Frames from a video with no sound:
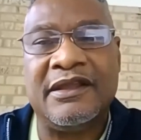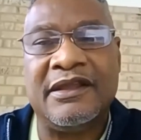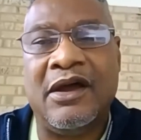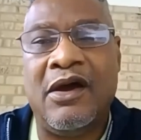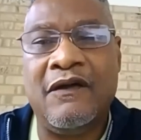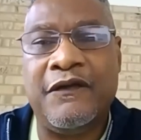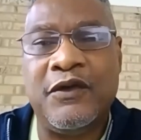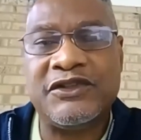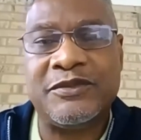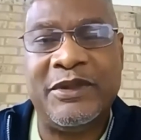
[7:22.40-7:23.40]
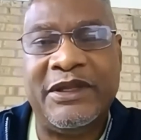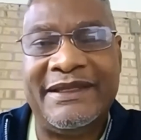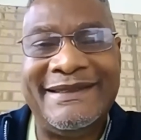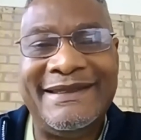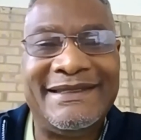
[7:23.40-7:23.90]
Law
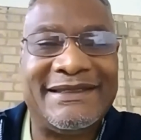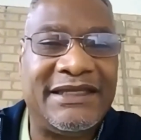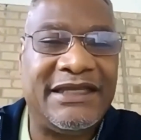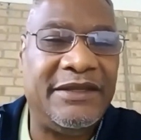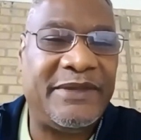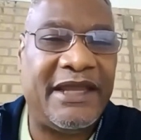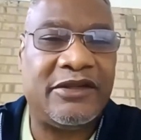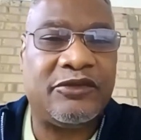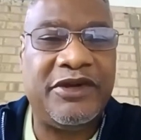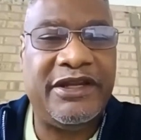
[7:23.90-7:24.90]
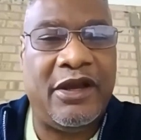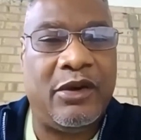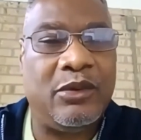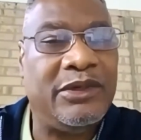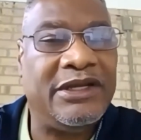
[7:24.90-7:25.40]
enforcement needs to keep that
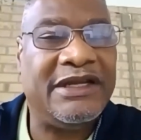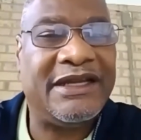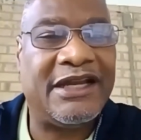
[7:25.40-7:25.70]
credo